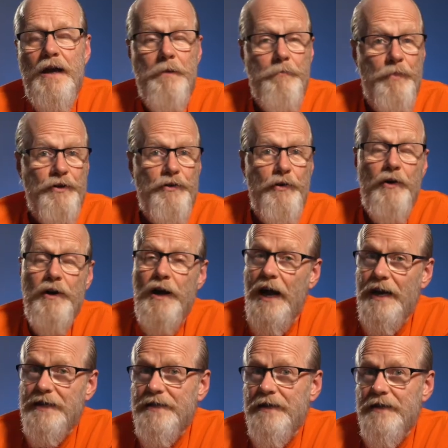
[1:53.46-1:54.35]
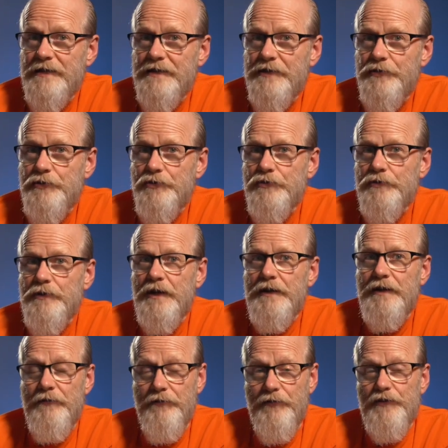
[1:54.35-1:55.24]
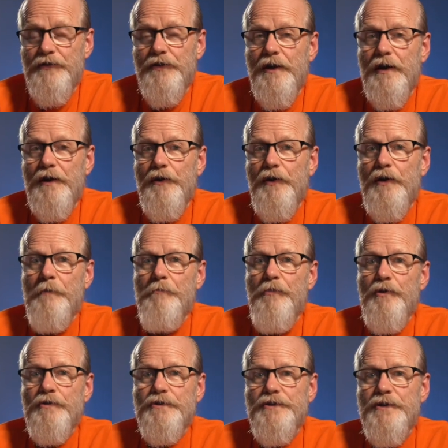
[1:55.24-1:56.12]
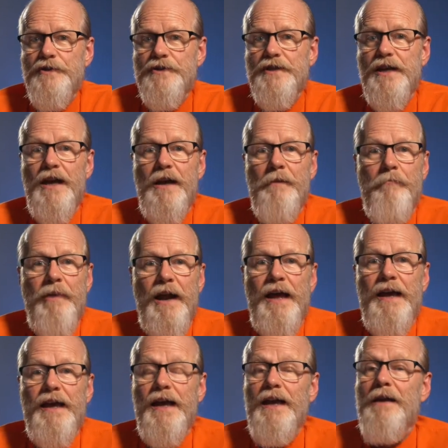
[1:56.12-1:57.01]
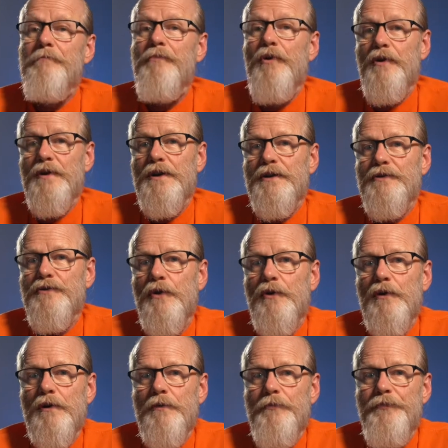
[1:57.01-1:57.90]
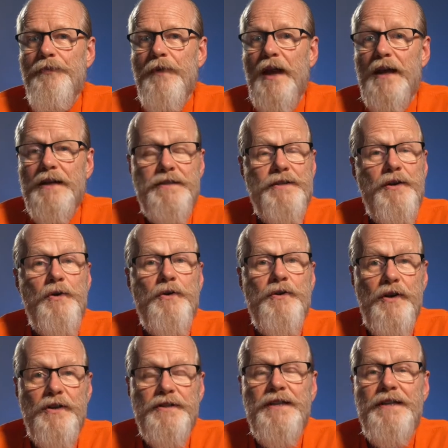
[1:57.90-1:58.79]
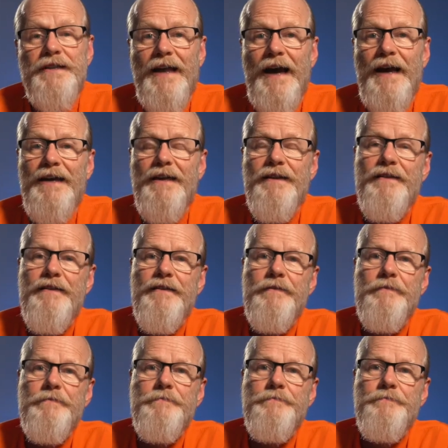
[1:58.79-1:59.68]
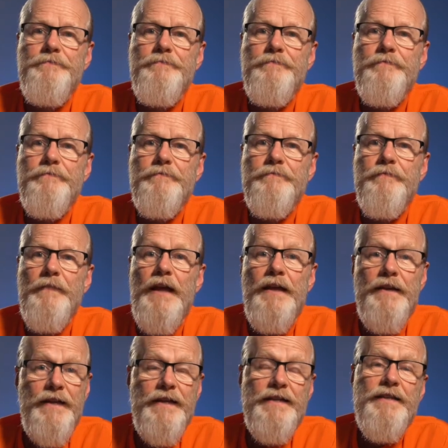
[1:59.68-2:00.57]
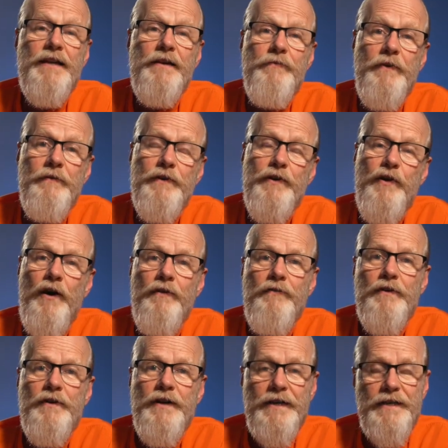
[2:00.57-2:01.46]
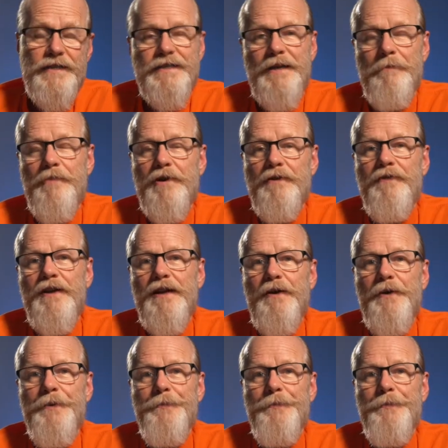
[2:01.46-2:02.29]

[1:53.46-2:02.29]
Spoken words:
But yoga asanas too, the physical yoga postures, play an important role, and so does diet. These we will cover in a separate video.